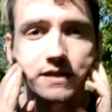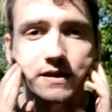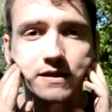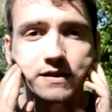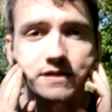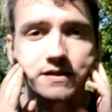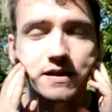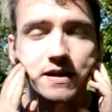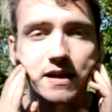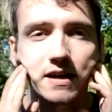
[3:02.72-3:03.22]

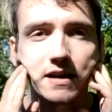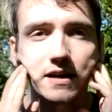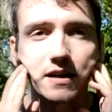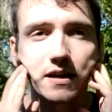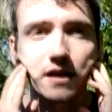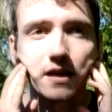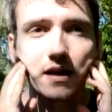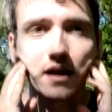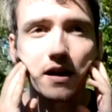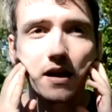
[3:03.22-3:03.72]
is that
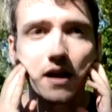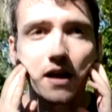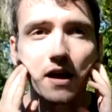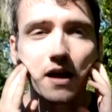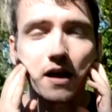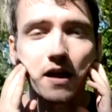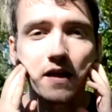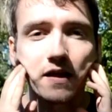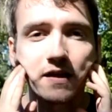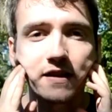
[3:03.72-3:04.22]

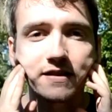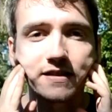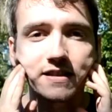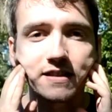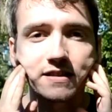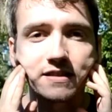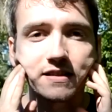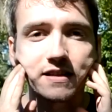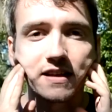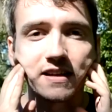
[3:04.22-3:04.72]
this
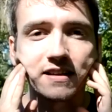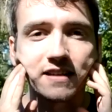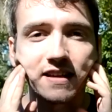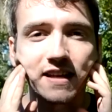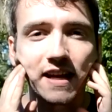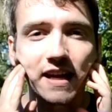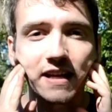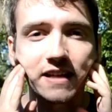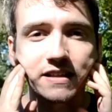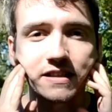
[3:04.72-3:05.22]
is
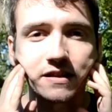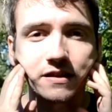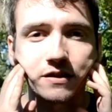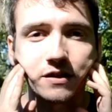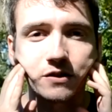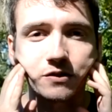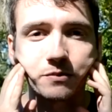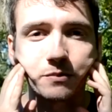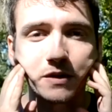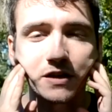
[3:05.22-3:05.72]
engaging
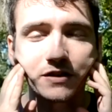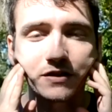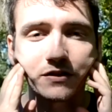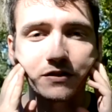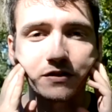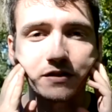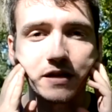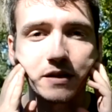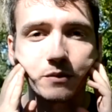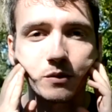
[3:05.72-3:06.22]
those
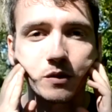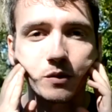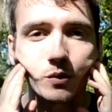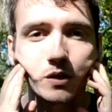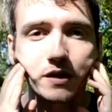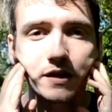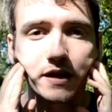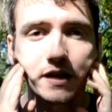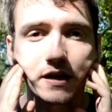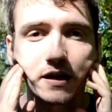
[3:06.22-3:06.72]
muscles that we're
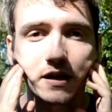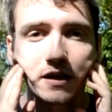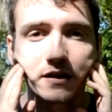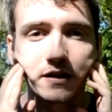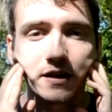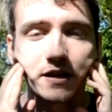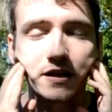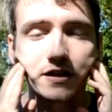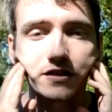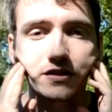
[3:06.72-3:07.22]
working on,
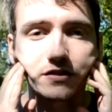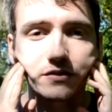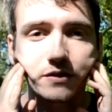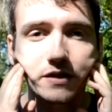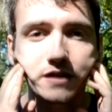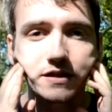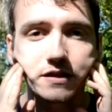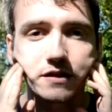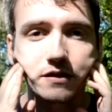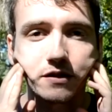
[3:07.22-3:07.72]
and it's
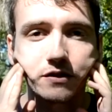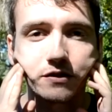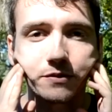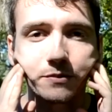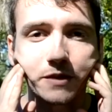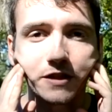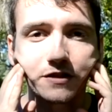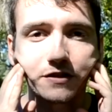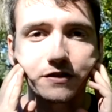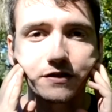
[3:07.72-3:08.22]
stretching those
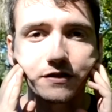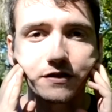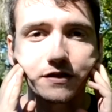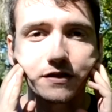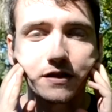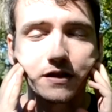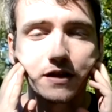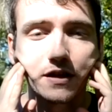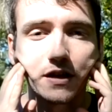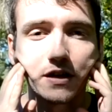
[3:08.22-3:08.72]
muscles.
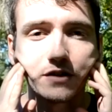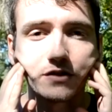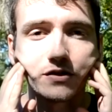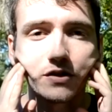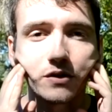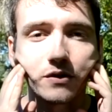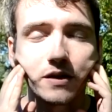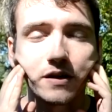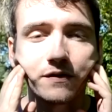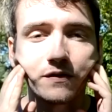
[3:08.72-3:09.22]

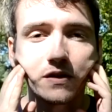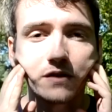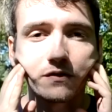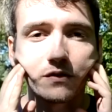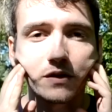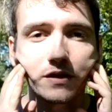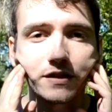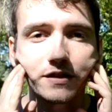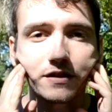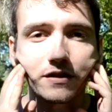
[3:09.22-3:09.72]
So if you've
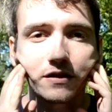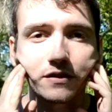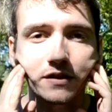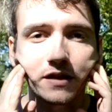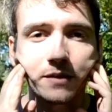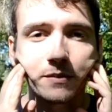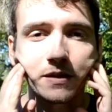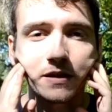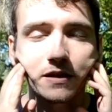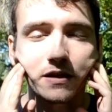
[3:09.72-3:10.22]
reached the
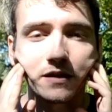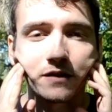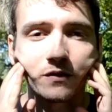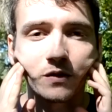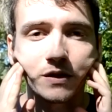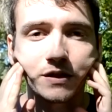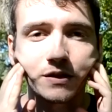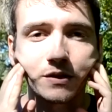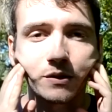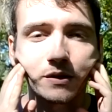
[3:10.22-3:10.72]
limit of
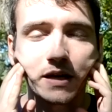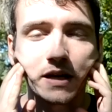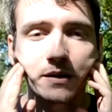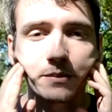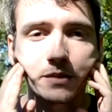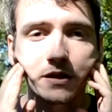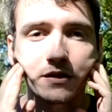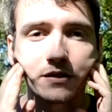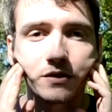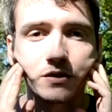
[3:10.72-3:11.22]
what you were
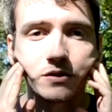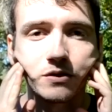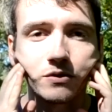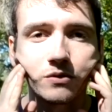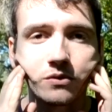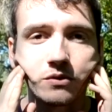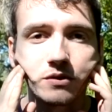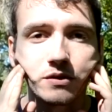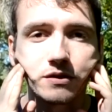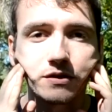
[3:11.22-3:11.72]
able to
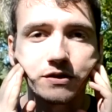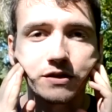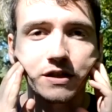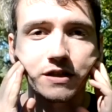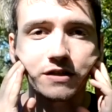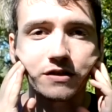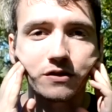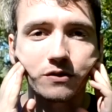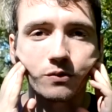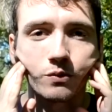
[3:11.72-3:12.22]
do
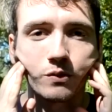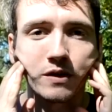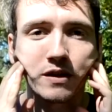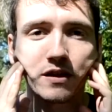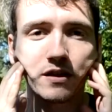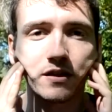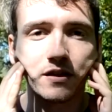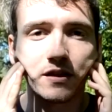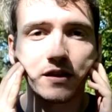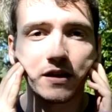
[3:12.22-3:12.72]
just with
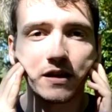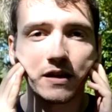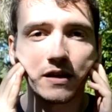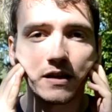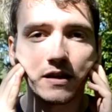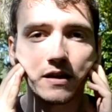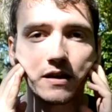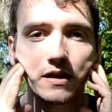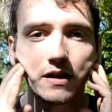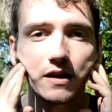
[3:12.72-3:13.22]

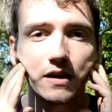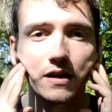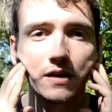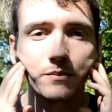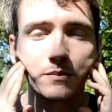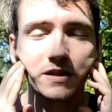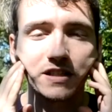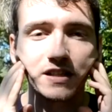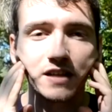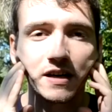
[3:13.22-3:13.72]
the
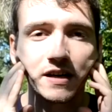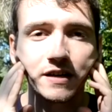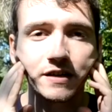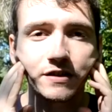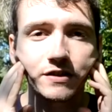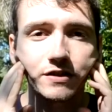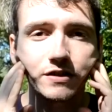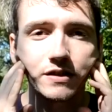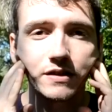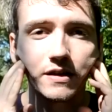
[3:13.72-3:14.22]

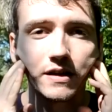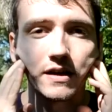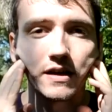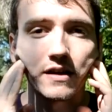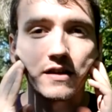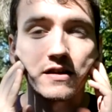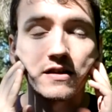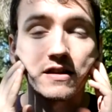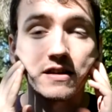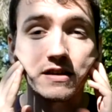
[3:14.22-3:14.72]
massage,
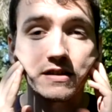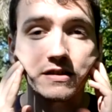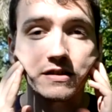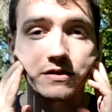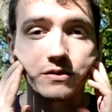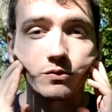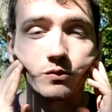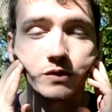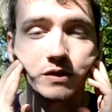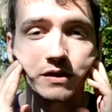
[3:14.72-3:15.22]

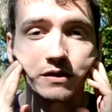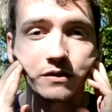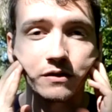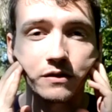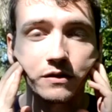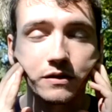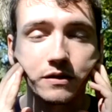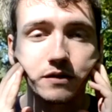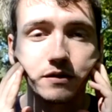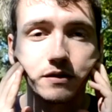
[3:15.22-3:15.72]
this
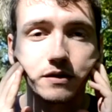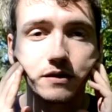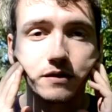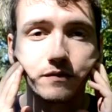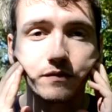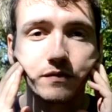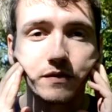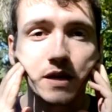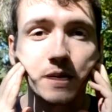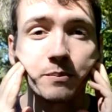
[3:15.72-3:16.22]
will
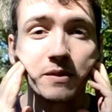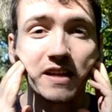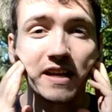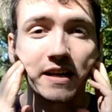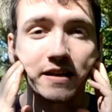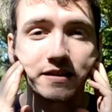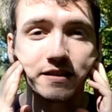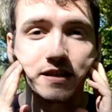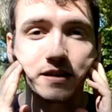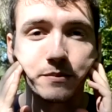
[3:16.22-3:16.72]
up the
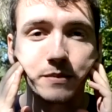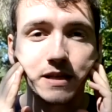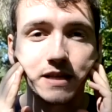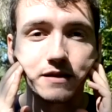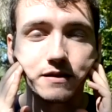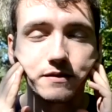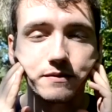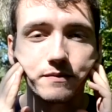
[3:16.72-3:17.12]
ante a bit.